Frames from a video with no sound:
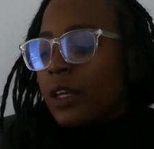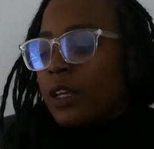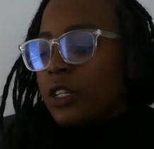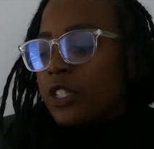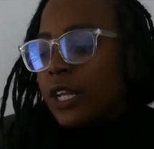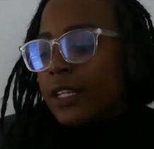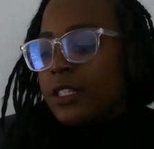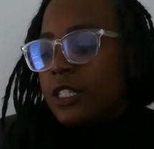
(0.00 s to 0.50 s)

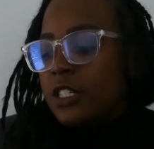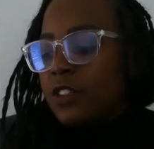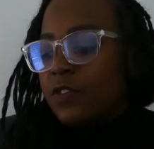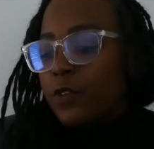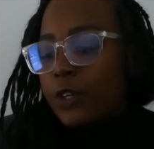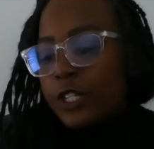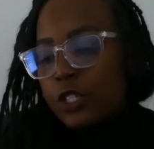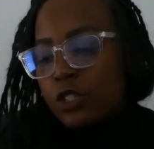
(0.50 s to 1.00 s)
Jessie's
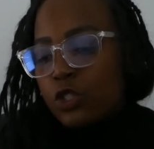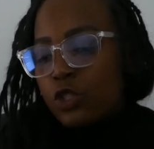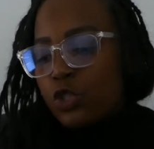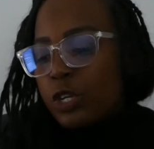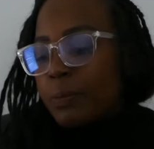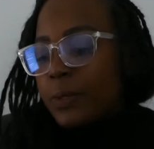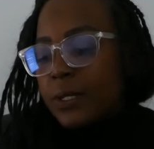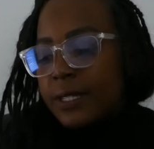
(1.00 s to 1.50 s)
voice
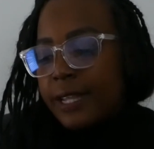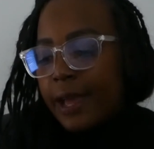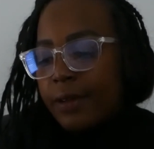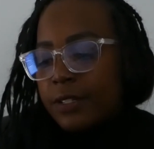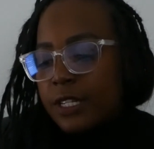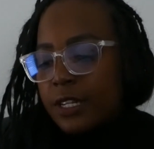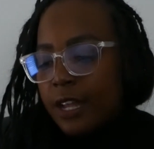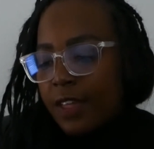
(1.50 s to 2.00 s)
dribbled
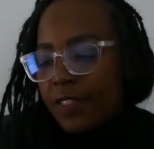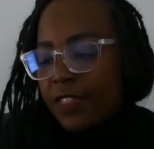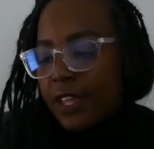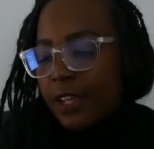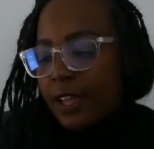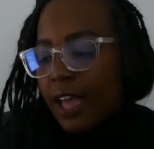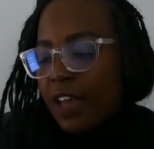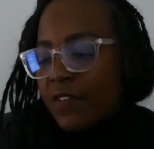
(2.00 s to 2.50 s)
down to
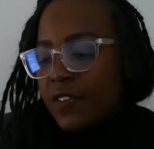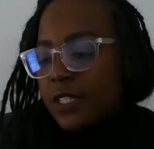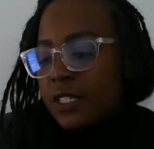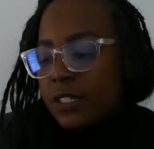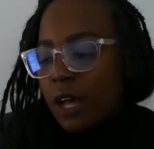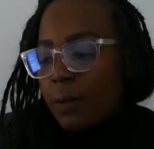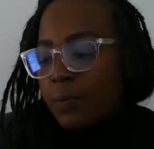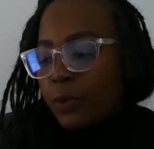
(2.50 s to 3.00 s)
nothing. Evan
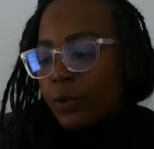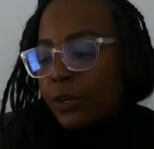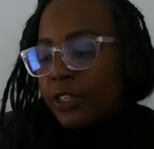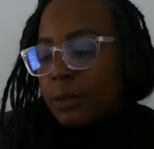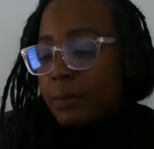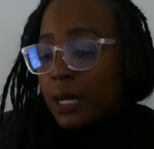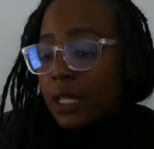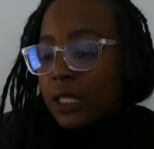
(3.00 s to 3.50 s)
stopped throwing
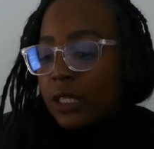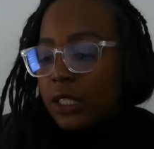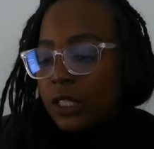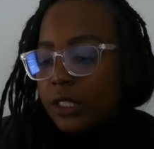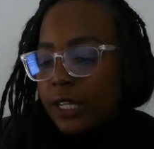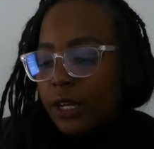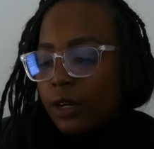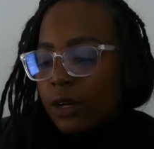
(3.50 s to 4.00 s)
the ball and
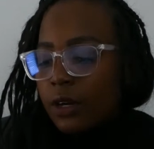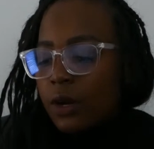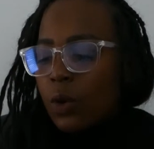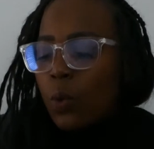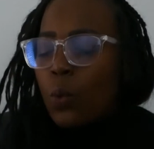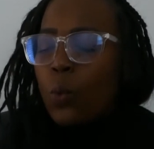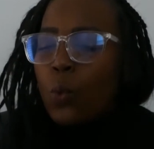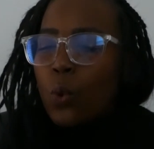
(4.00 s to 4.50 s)
looked at her.
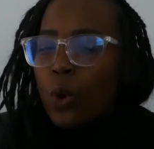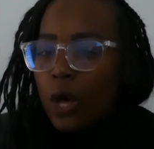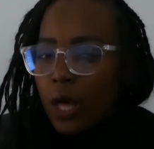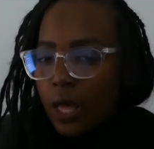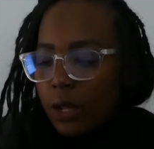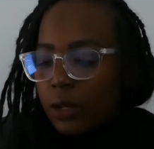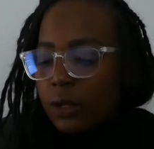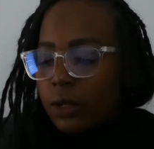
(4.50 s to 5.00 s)

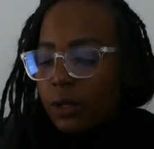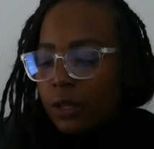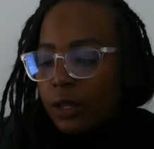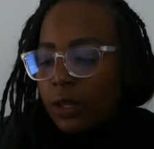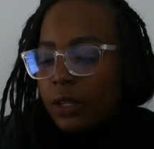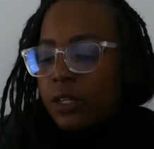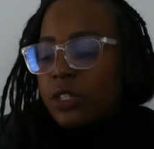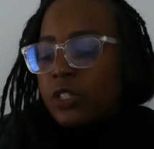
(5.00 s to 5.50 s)
What?
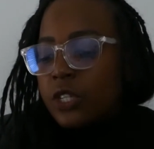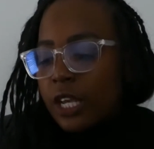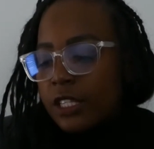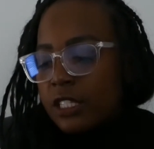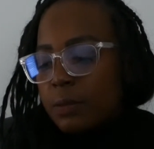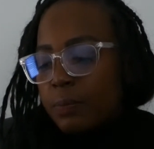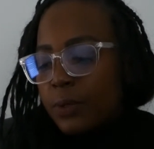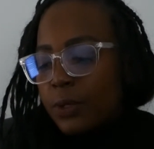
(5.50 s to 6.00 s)

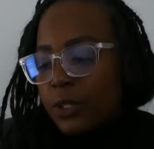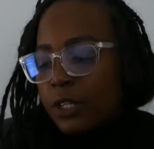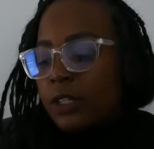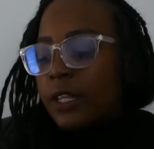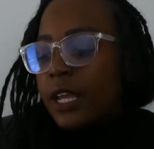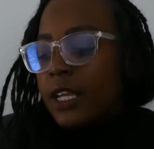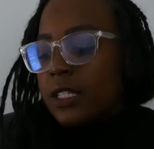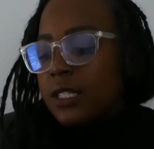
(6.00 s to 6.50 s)
Jessie pulled her
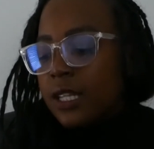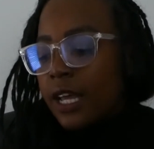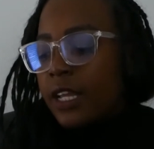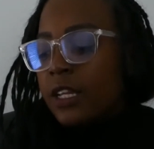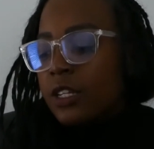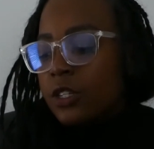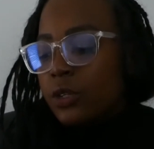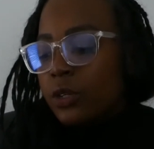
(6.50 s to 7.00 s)
legs
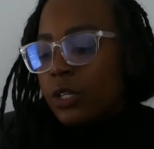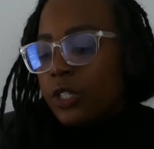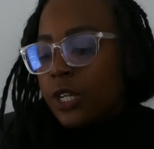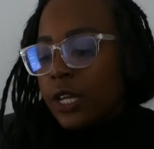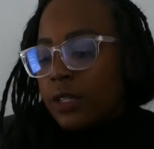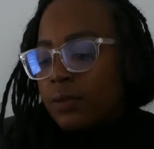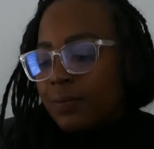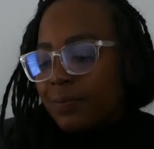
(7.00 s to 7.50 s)
tight into her
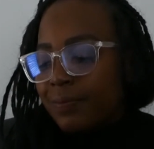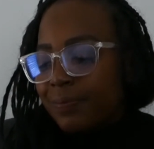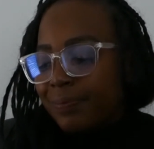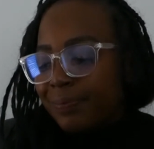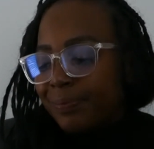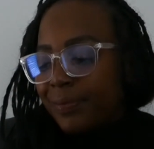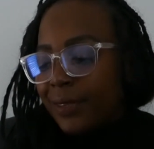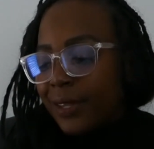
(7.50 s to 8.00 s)
chest.
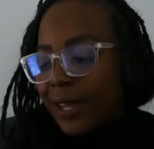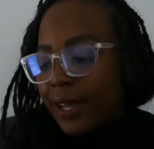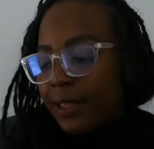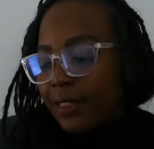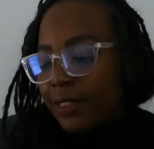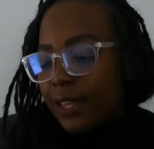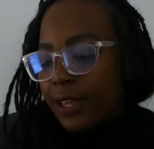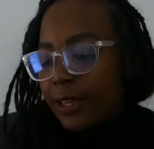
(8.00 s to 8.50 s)

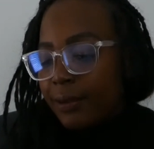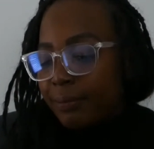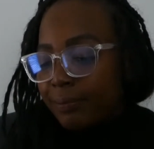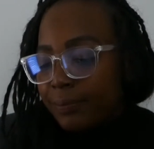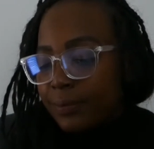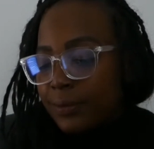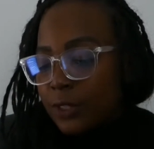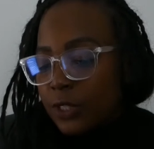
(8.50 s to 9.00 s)

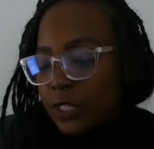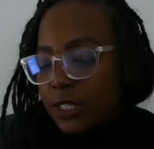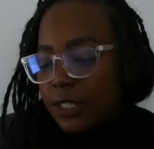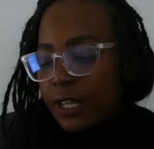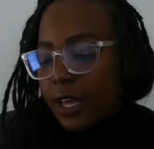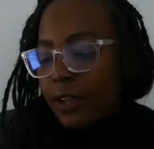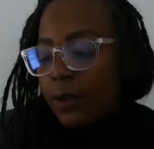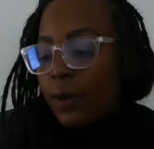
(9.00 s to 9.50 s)
Nothing, she
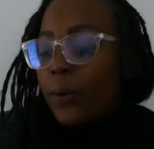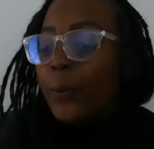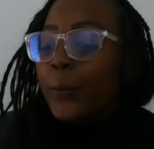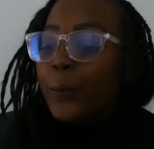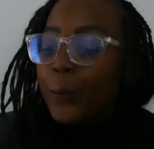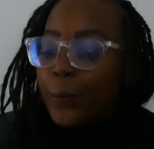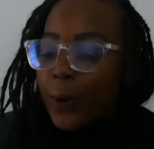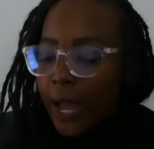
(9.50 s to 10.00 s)
said.
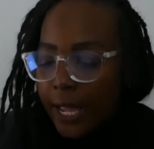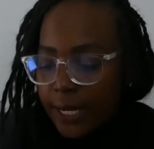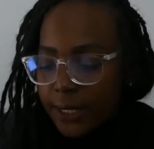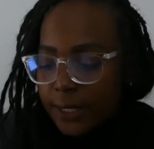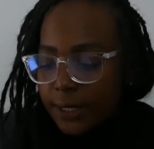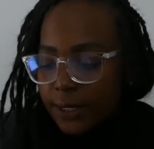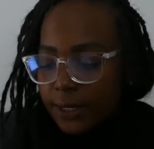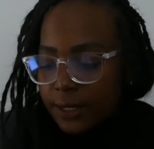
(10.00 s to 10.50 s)

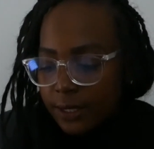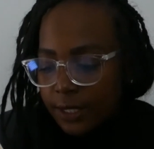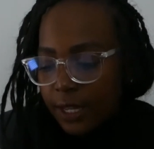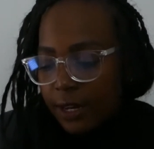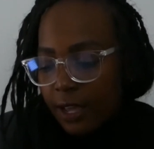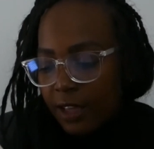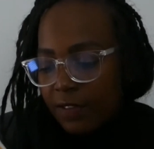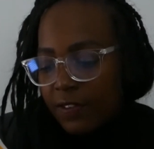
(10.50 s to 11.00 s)
Right,
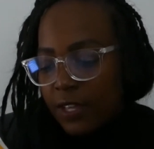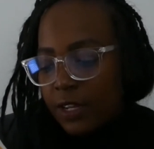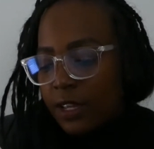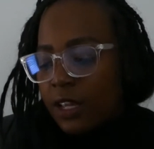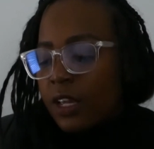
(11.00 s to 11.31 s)
said Evan.